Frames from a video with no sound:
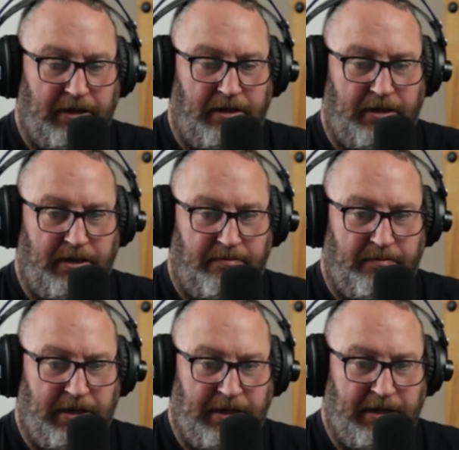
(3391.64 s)

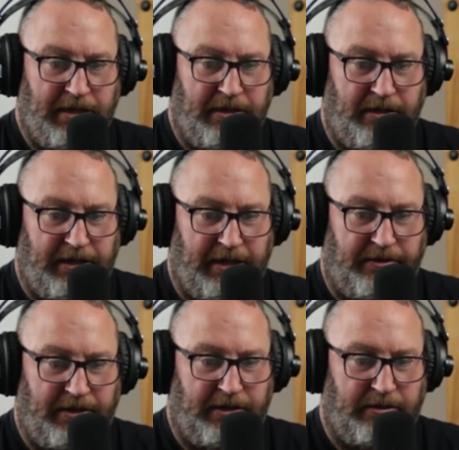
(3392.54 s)
Yeah,
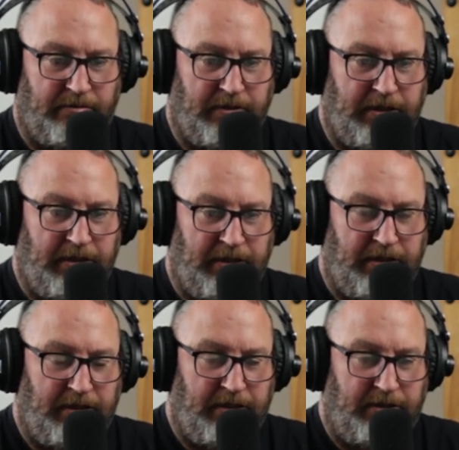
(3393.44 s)
there you go.
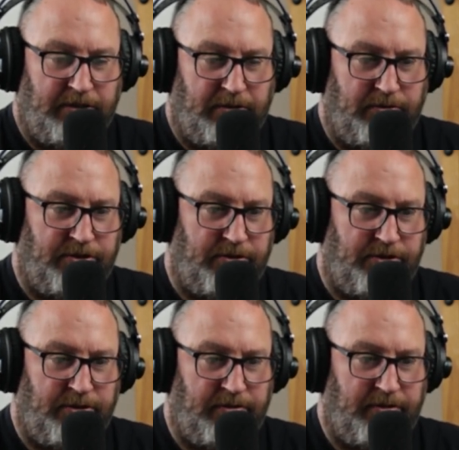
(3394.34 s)
So I was
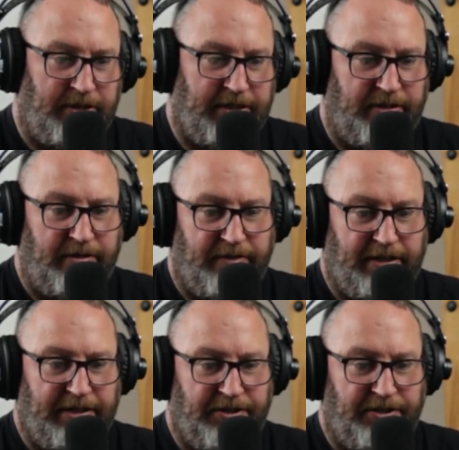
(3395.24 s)
shooting that